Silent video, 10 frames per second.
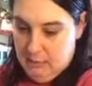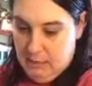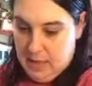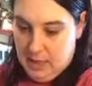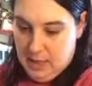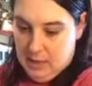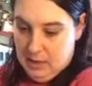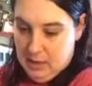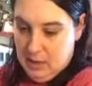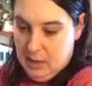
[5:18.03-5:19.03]
mat,
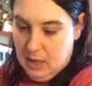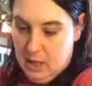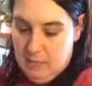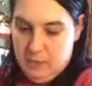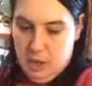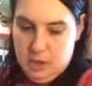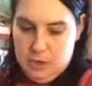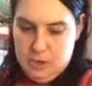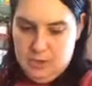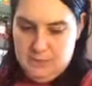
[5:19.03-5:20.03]
there are
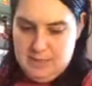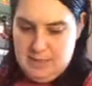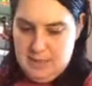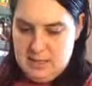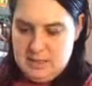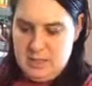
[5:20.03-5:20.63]
two different sizes.